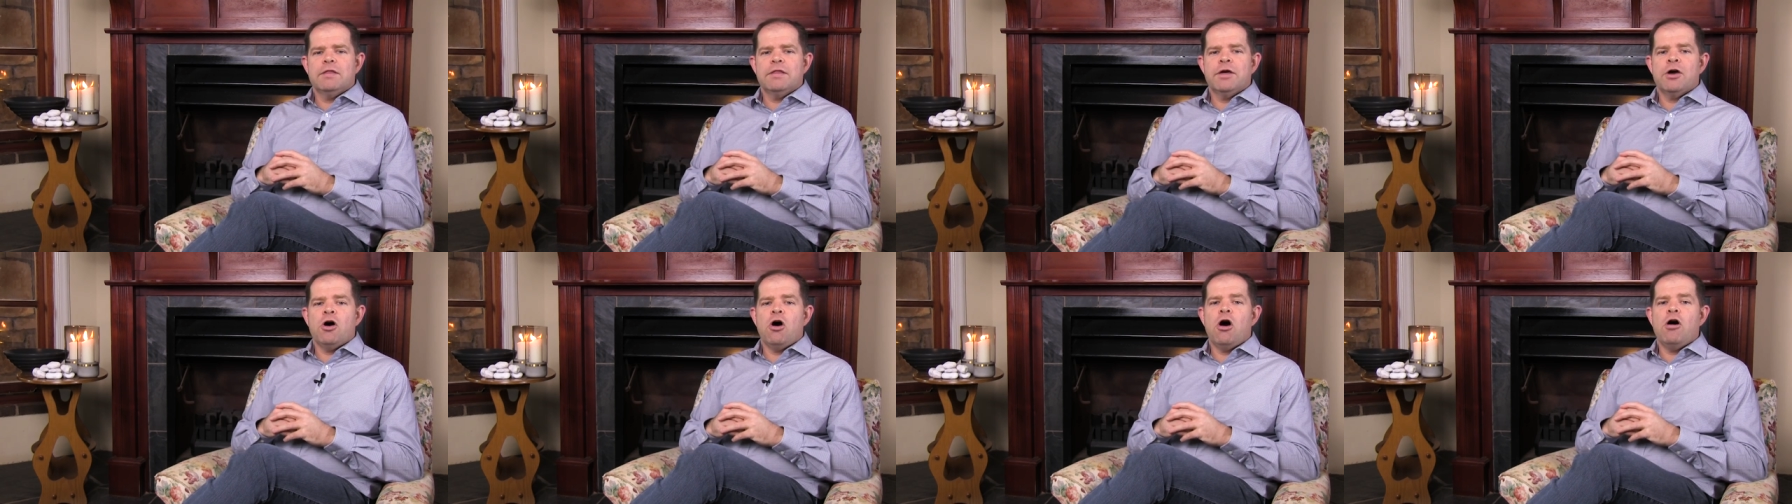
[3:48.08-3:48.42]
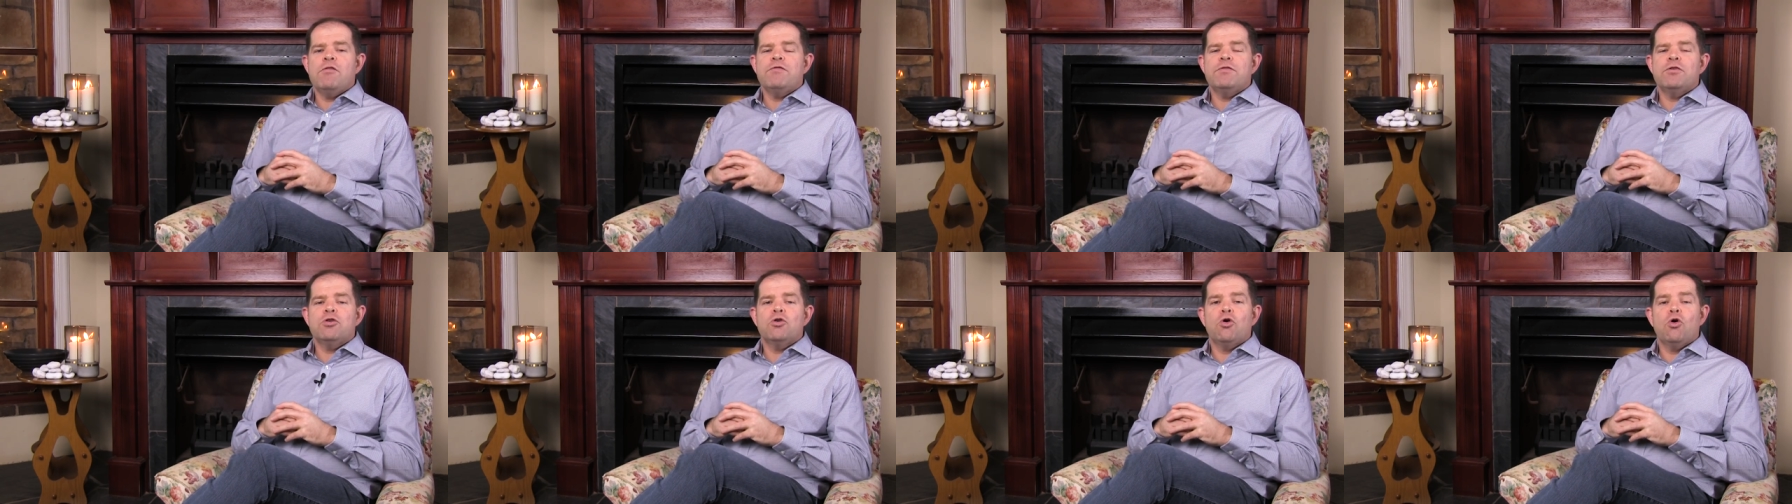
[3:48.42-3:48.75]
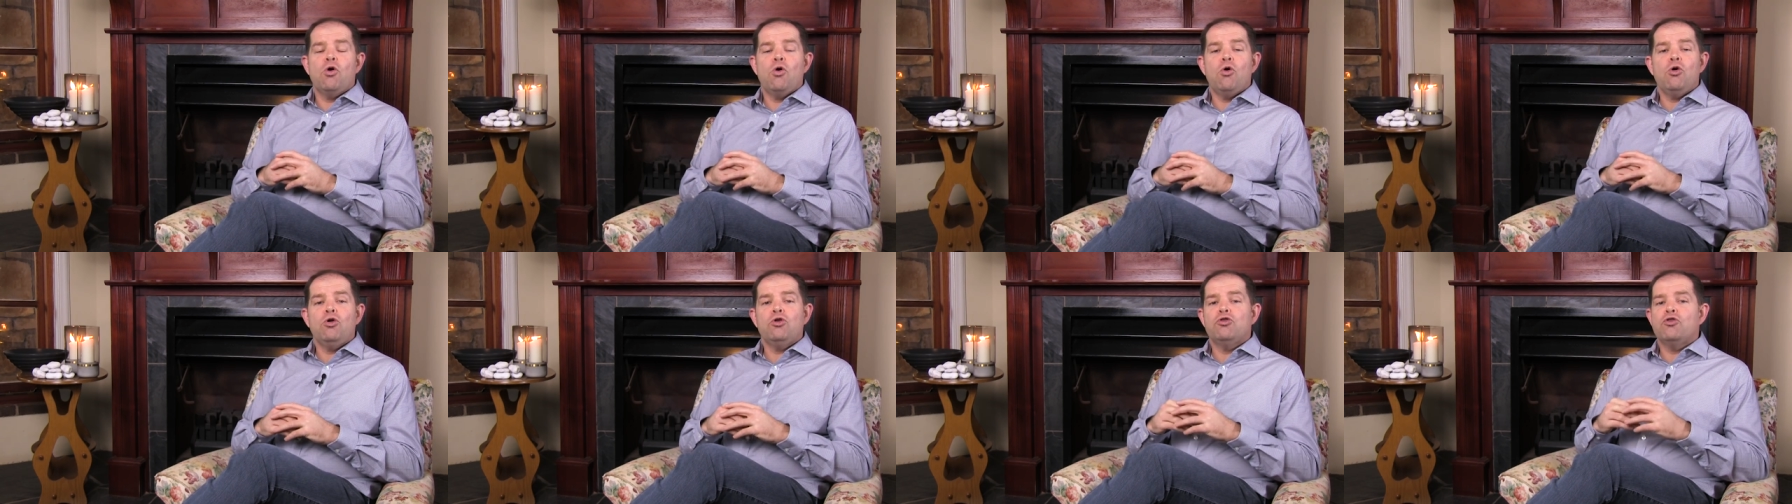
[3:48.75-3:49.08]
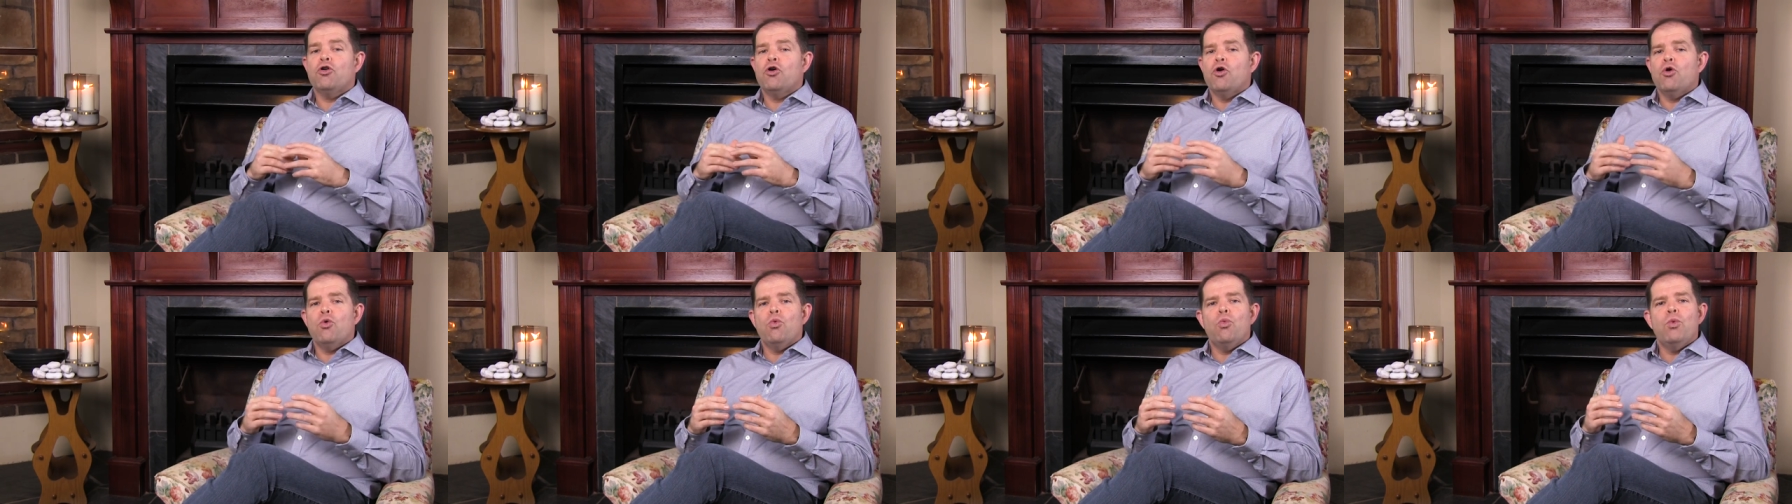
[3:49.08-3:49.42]
They are often
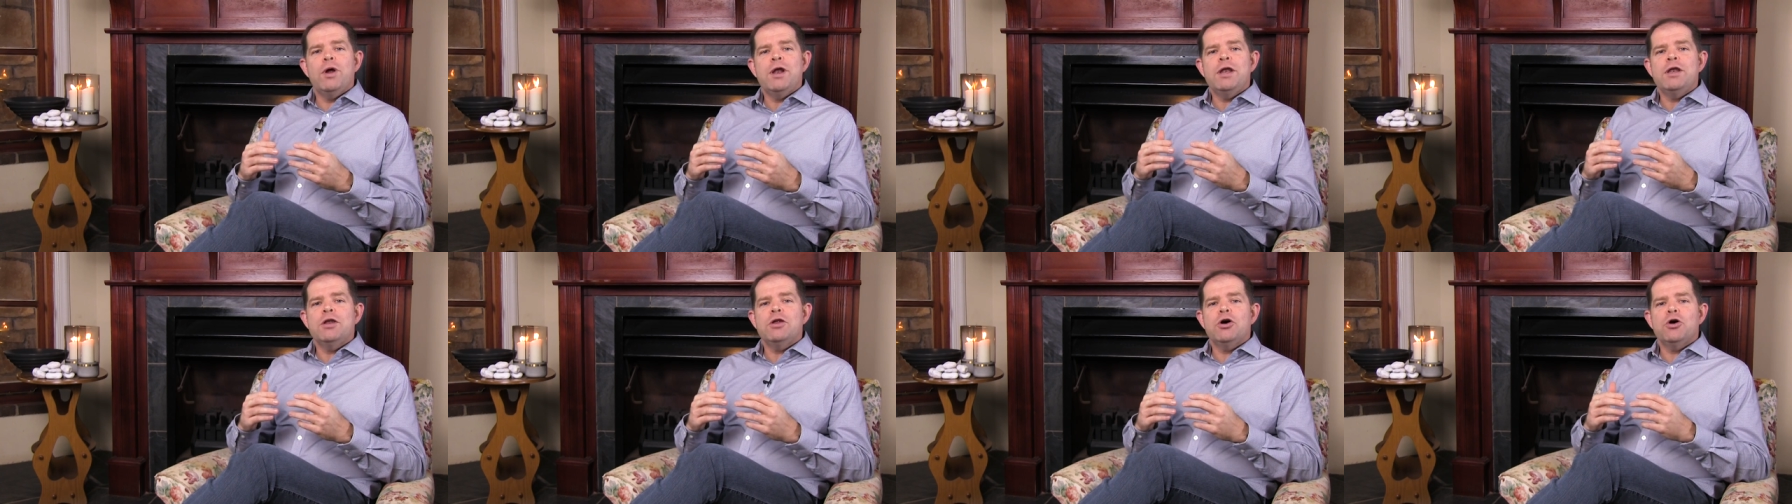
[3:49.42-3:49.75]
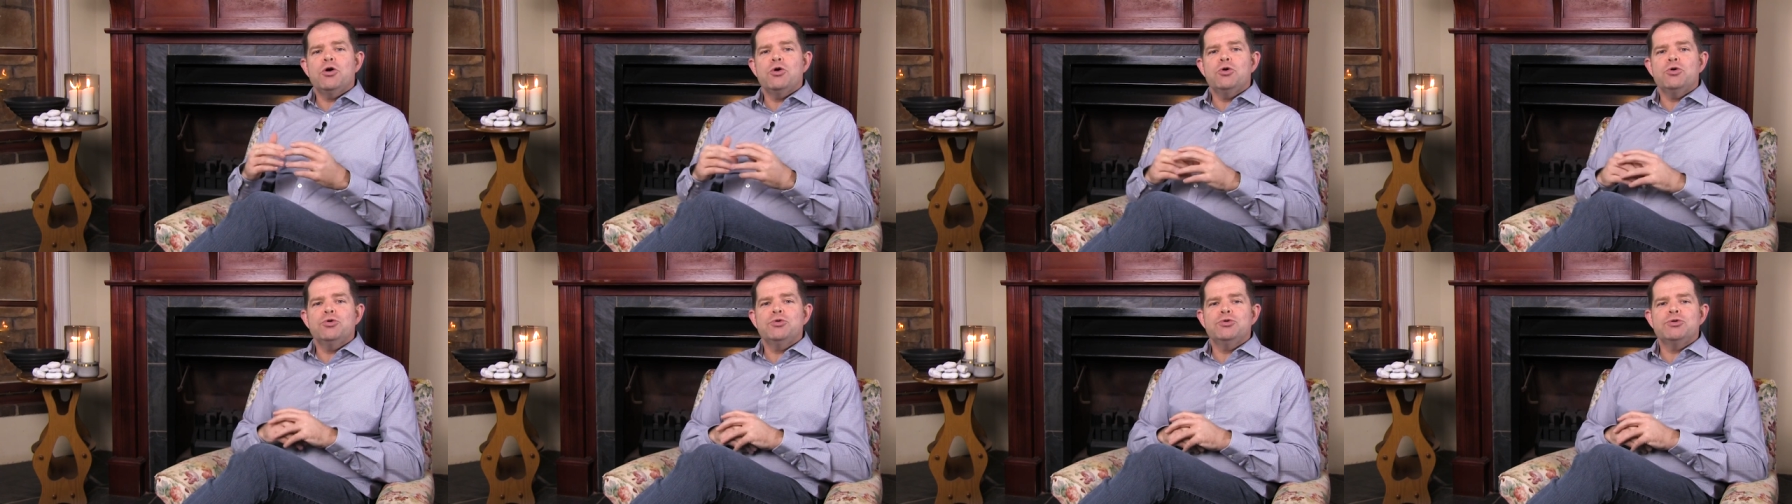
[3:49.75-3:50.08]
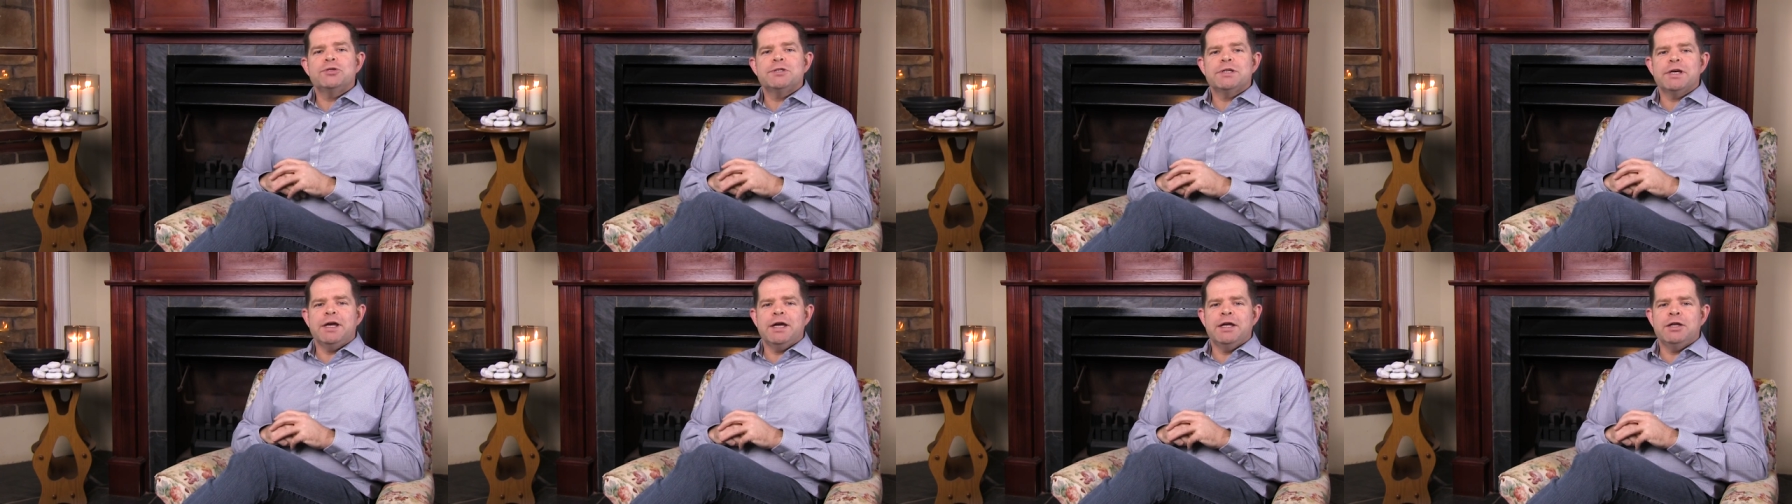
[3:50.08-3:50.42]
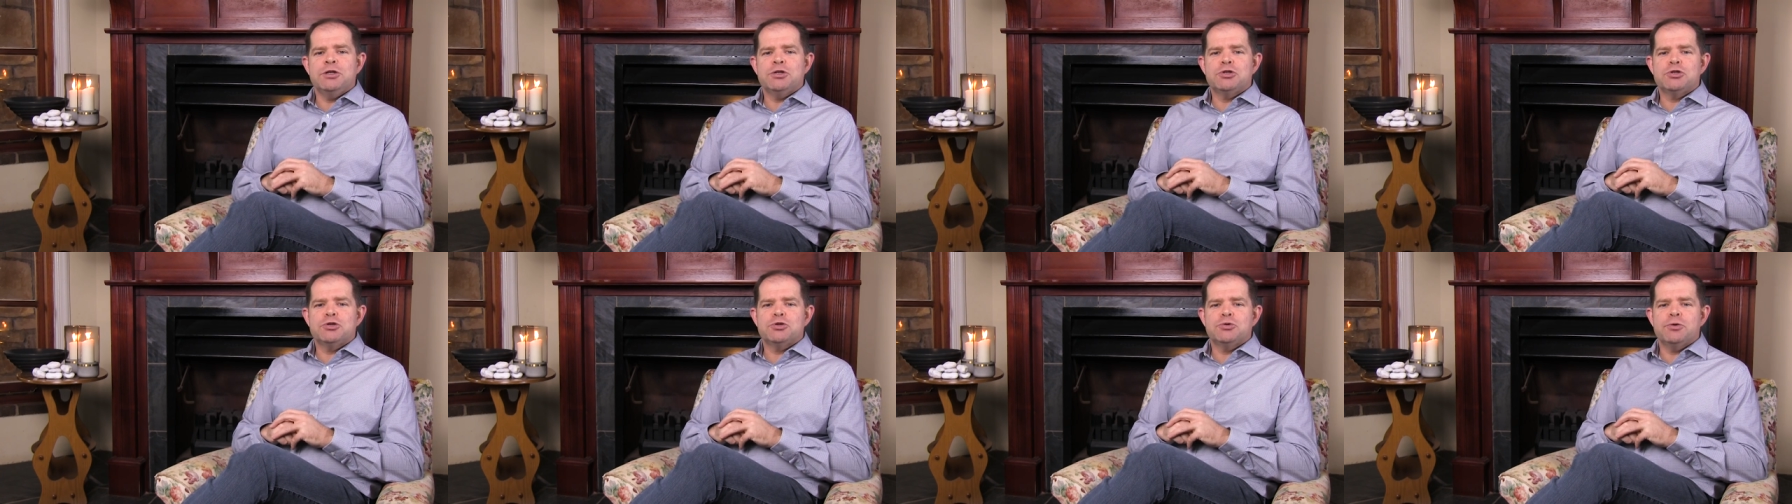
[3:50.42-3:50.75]
called windows
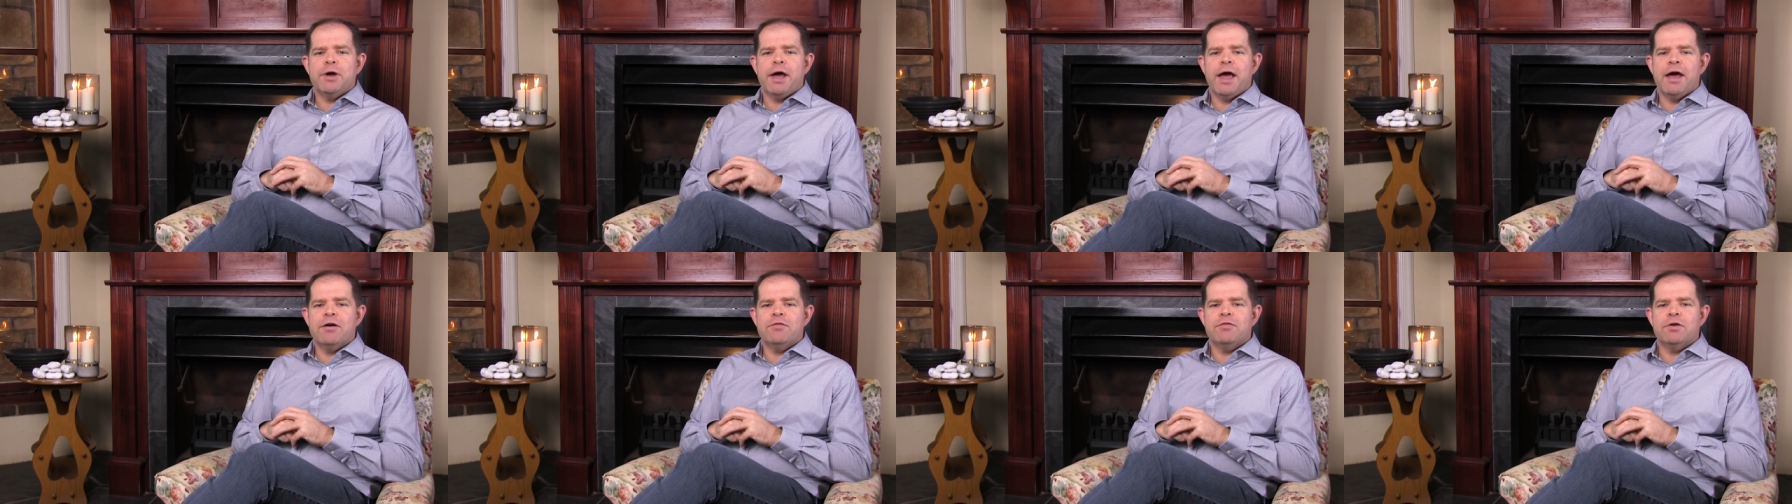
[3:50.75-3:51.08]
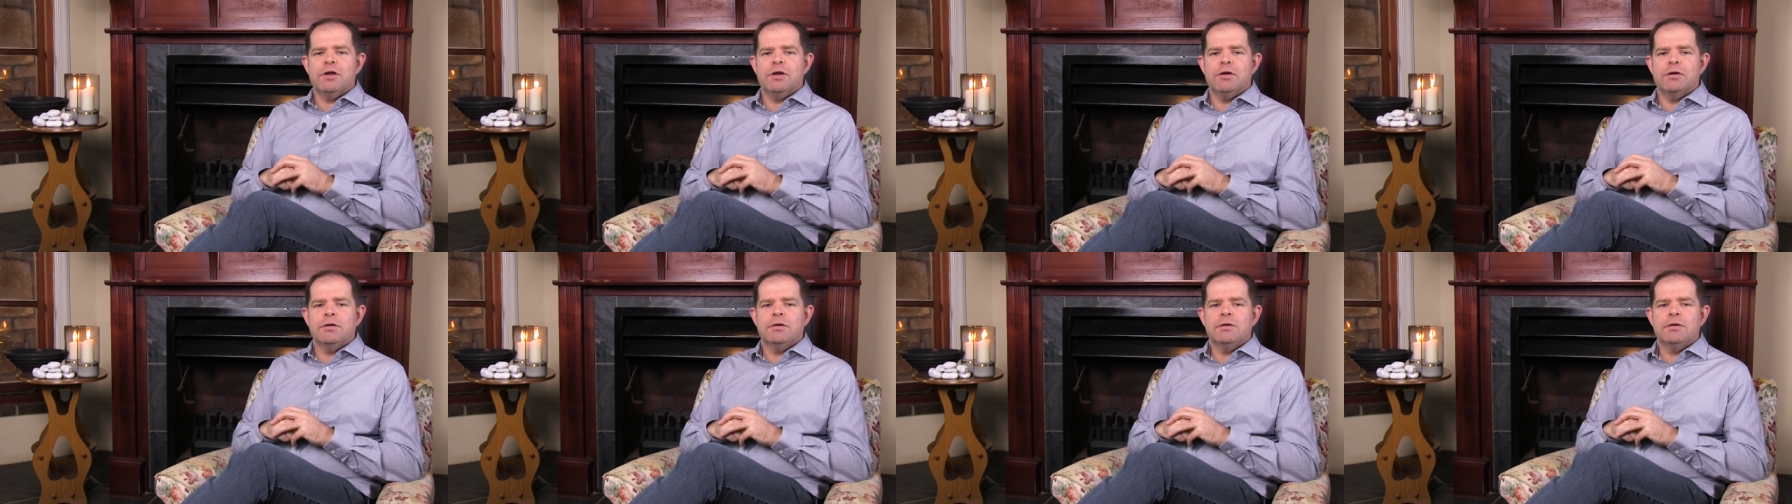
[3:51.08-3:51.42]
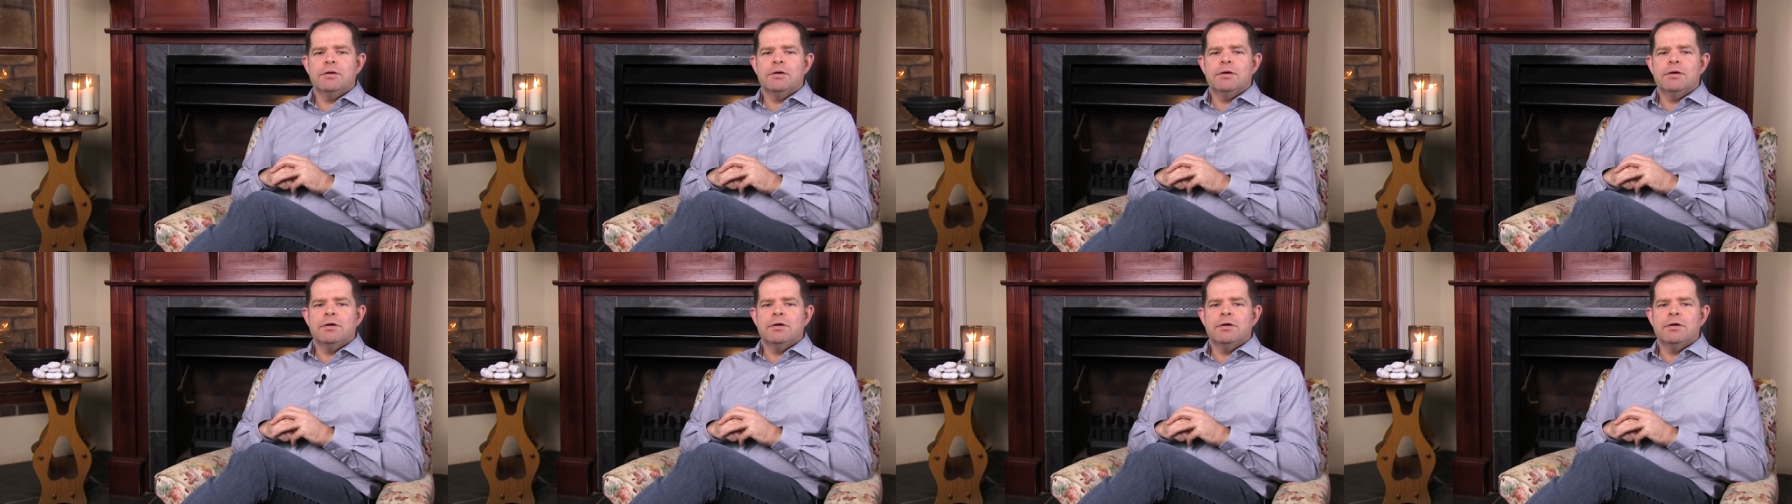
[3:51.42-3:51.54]
into heaven